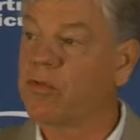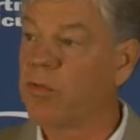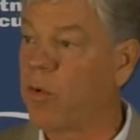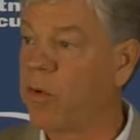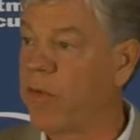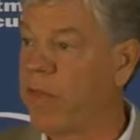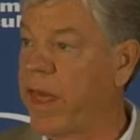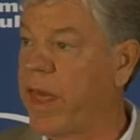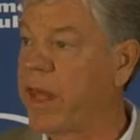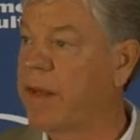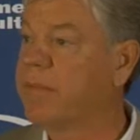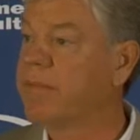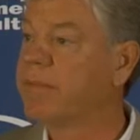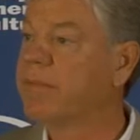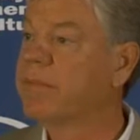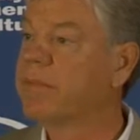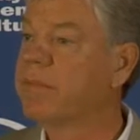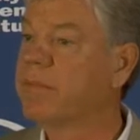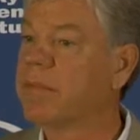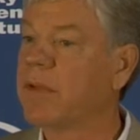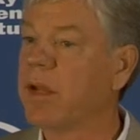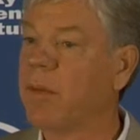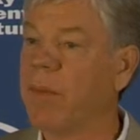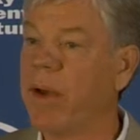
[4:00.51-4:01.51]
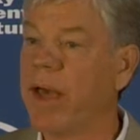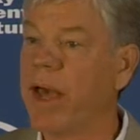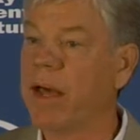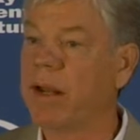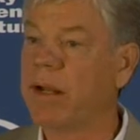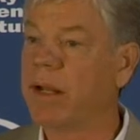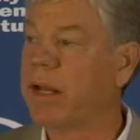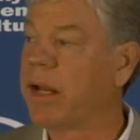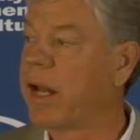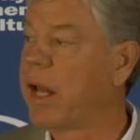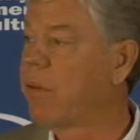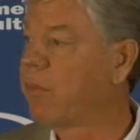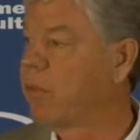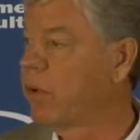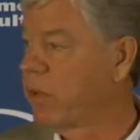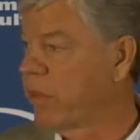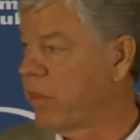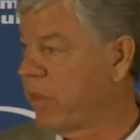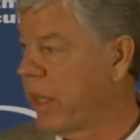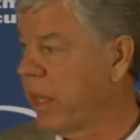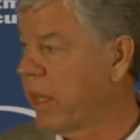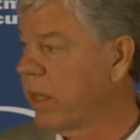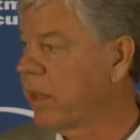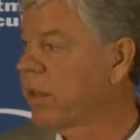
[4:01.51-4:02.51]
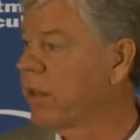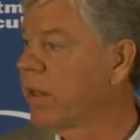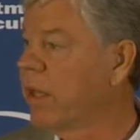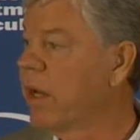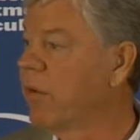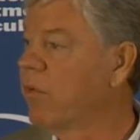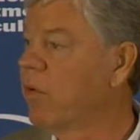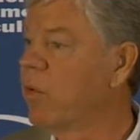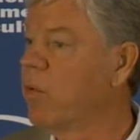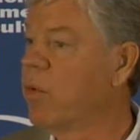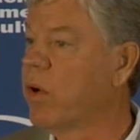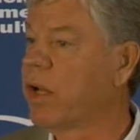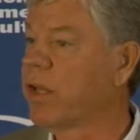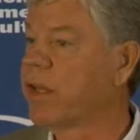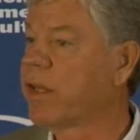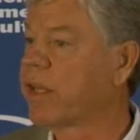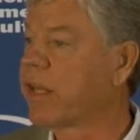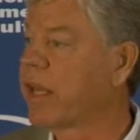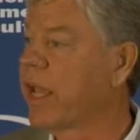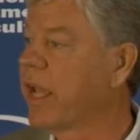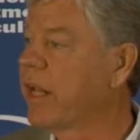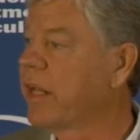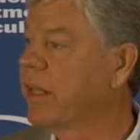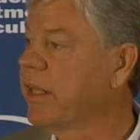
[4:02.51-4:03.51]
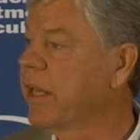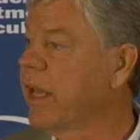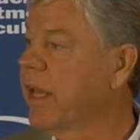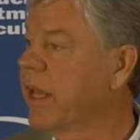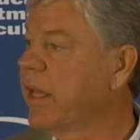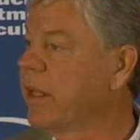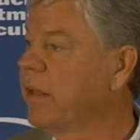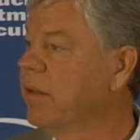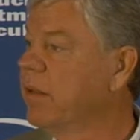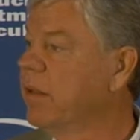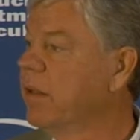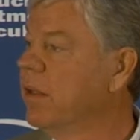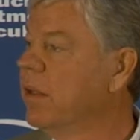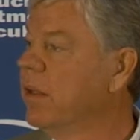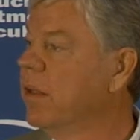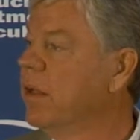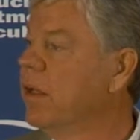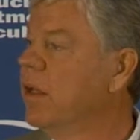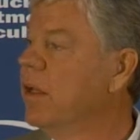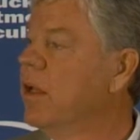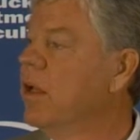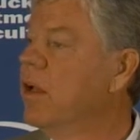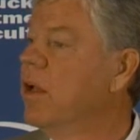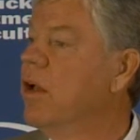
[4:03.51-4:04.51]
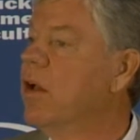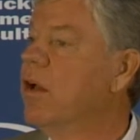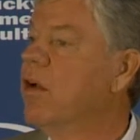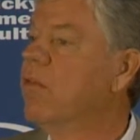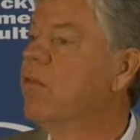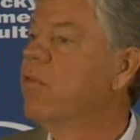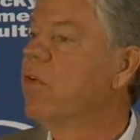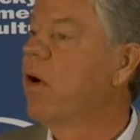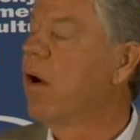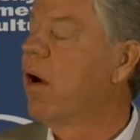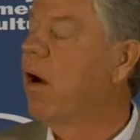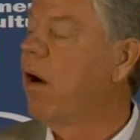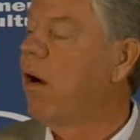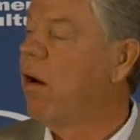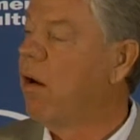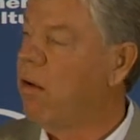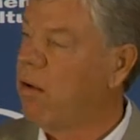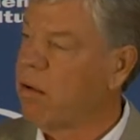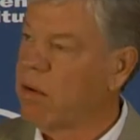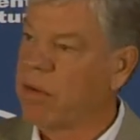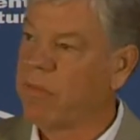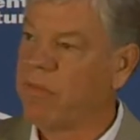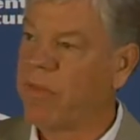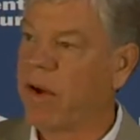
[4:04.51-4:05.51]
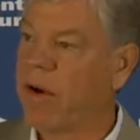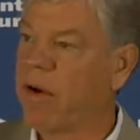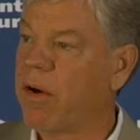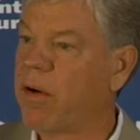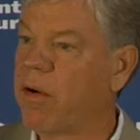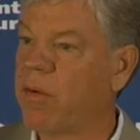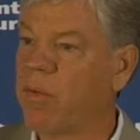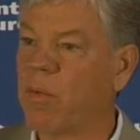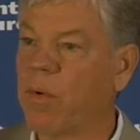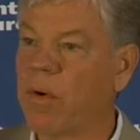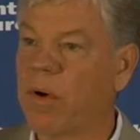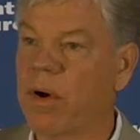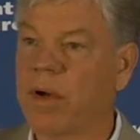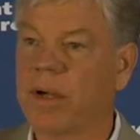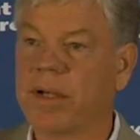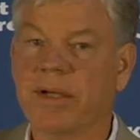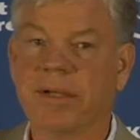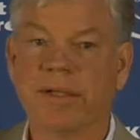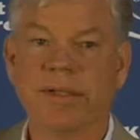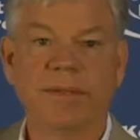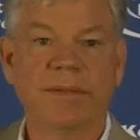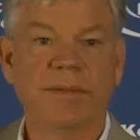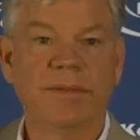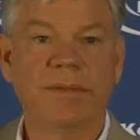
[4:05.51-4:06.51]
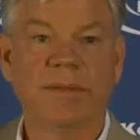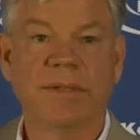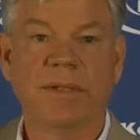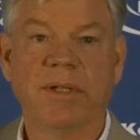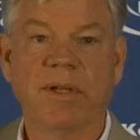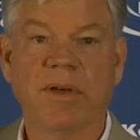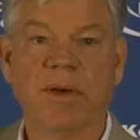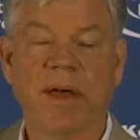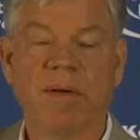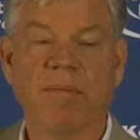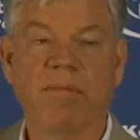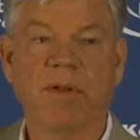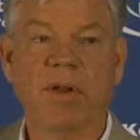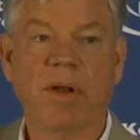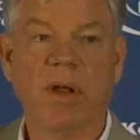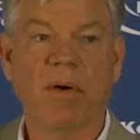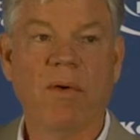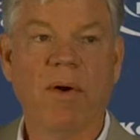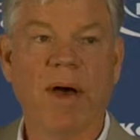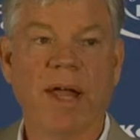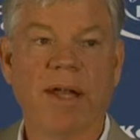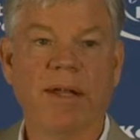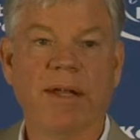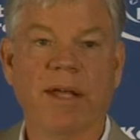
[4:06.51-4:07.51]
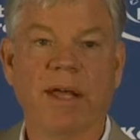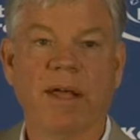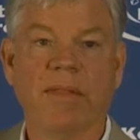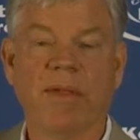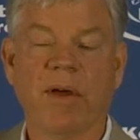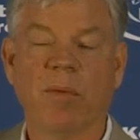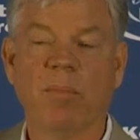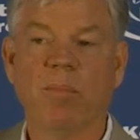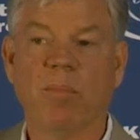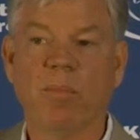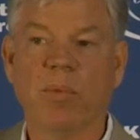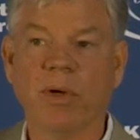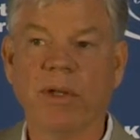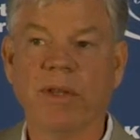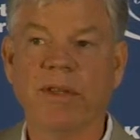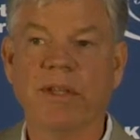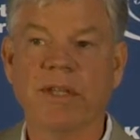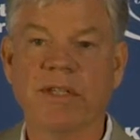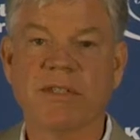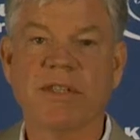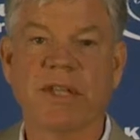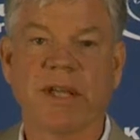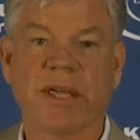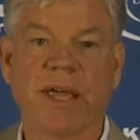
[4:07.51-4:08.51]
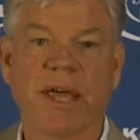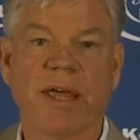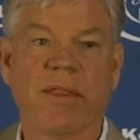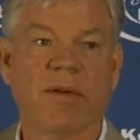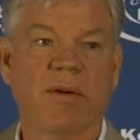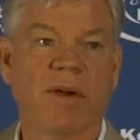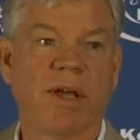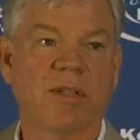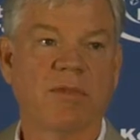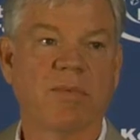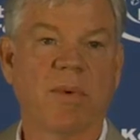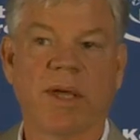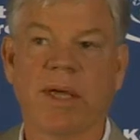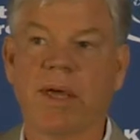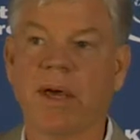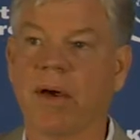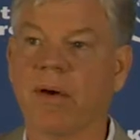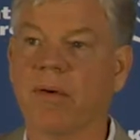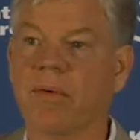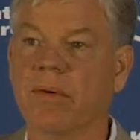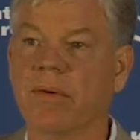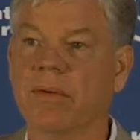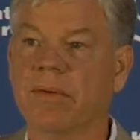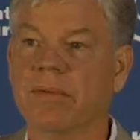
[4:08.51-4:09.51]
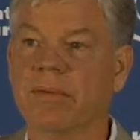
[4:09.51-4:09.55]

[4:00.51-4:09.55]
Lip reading: for that amount, and I would thank everyone at the KDA for all of the hard work. You have no idea. They're putting this together as we go.